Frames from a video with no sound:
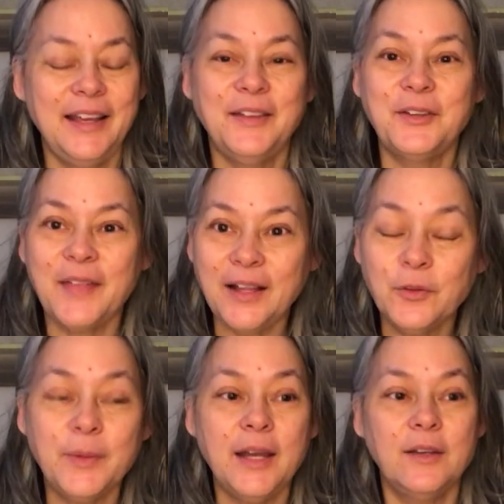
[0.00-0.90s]
So
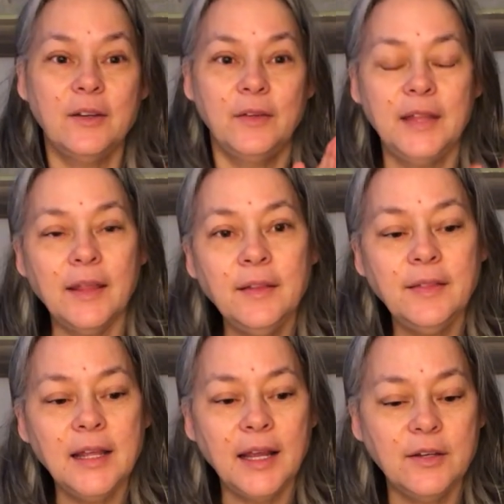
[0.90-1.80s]
that's what I do. The other
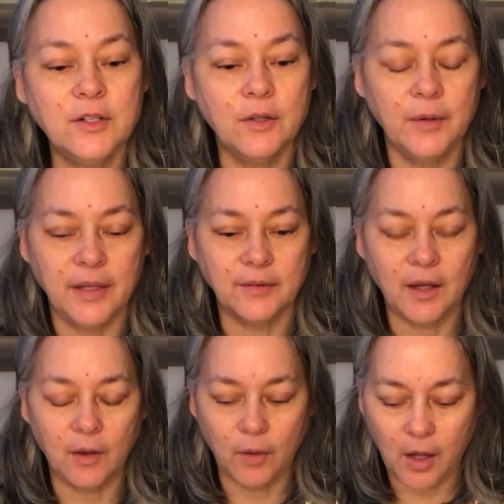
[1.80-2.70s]
thing I do is
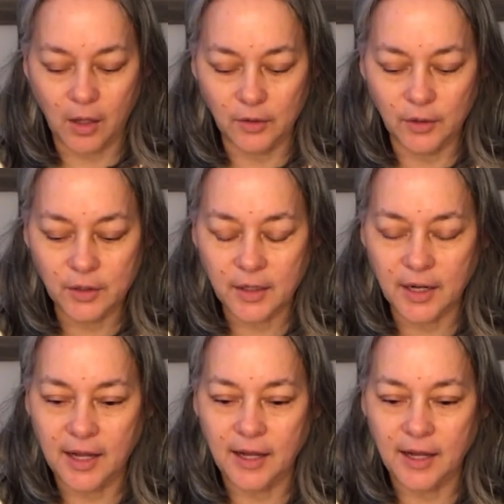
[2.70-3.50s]
I'll look,